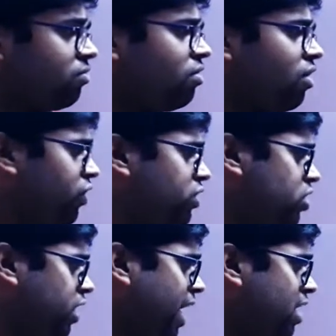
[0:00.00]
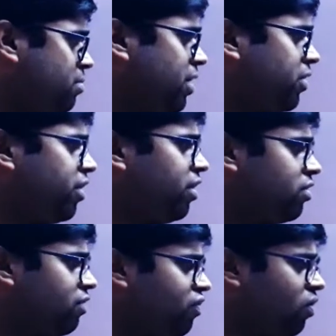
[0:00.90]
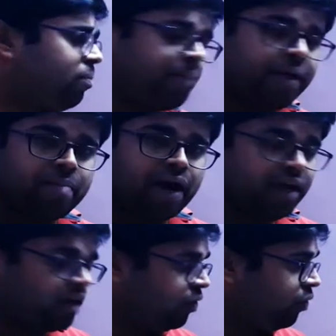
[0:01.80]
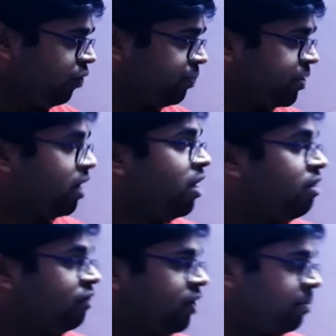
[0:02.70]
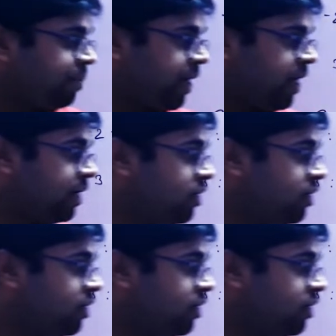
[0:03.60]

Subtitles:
which can be written in the form P by Q, where P and